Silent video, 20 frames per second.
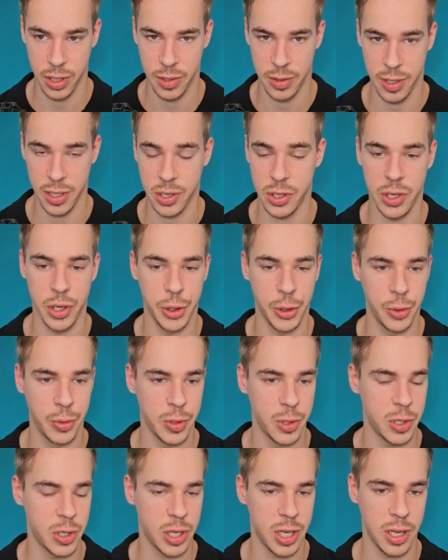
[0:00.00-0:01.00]
There's
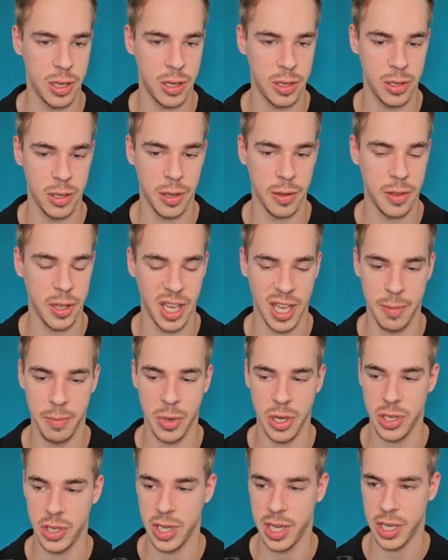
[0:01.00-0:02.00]
nothing in
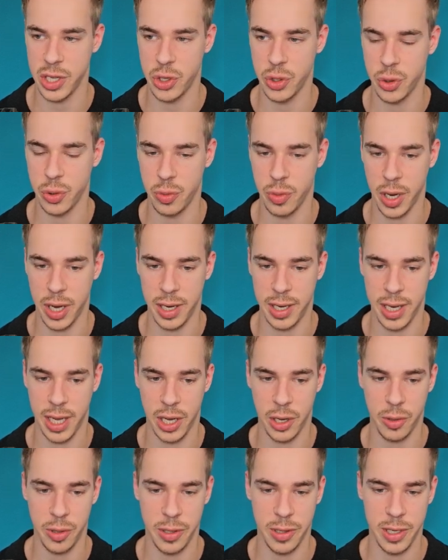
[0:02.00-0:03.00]
my schedule right
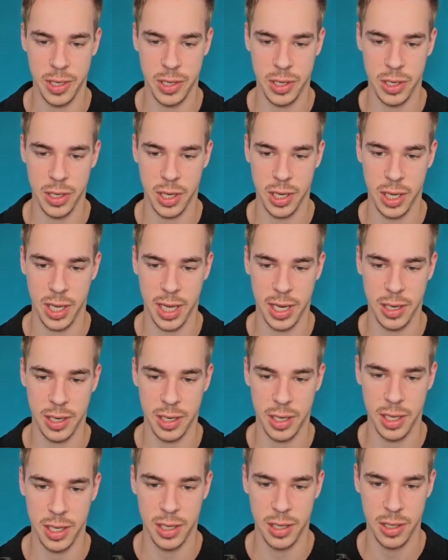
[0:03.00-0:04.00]
now in this
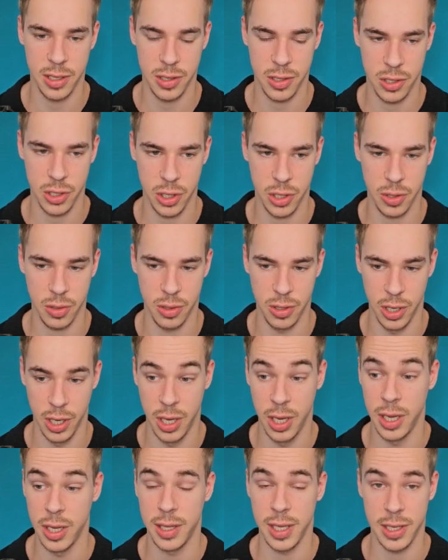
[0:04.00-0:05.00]
Calendly, so
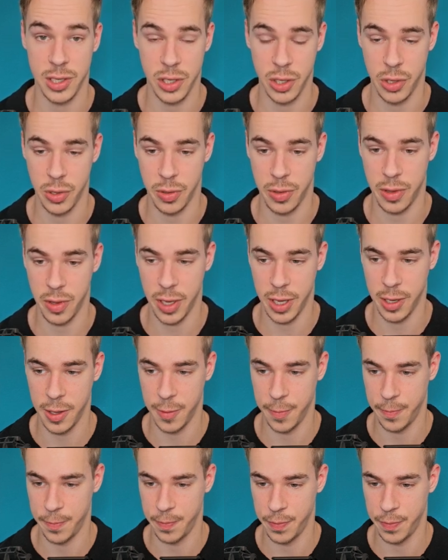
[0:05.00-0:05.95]
that's a good thing.